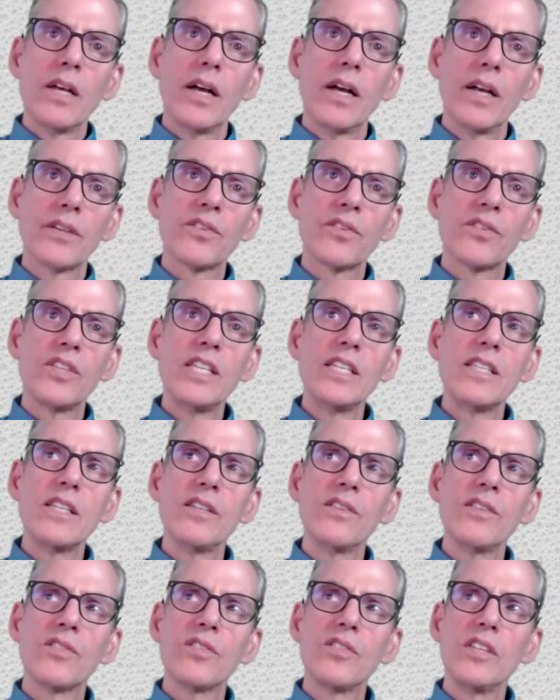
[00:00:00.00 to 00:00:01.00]

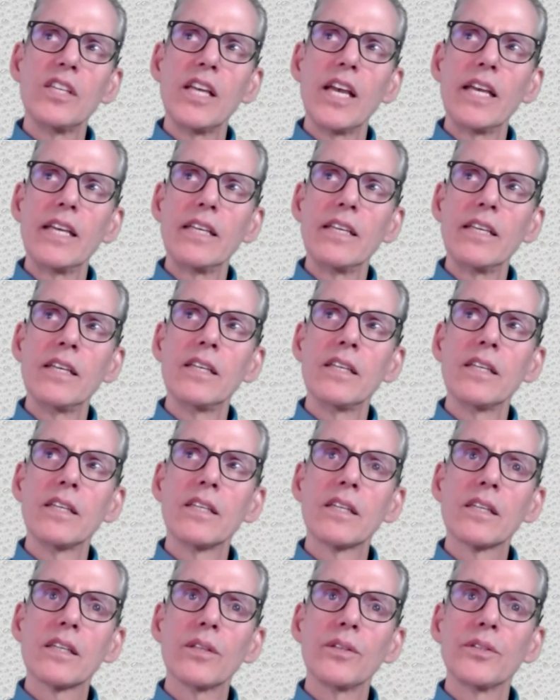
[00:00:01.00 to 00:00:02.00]

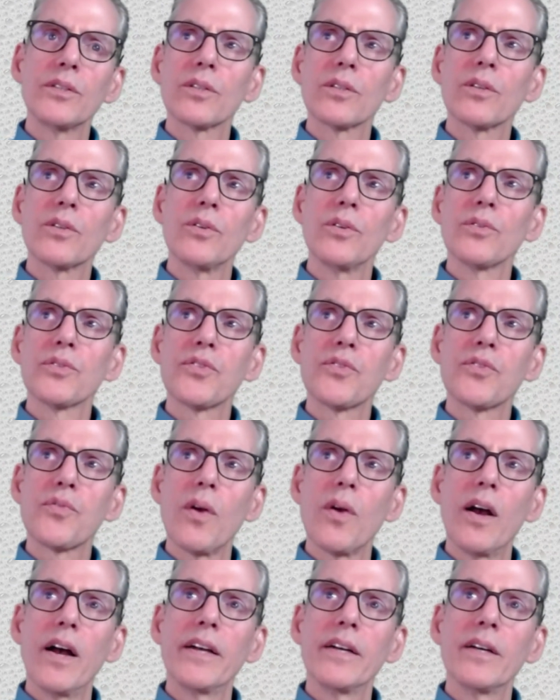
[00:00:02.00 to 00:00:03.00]
CTCAE, clinical
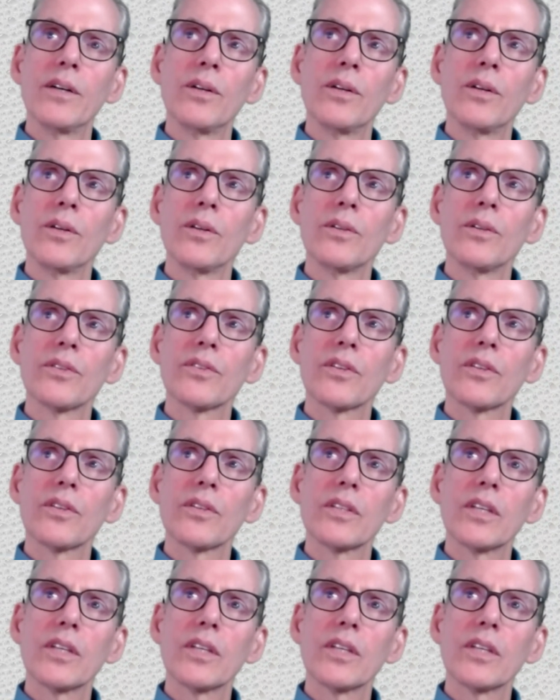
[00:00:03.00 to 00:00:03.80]
trial,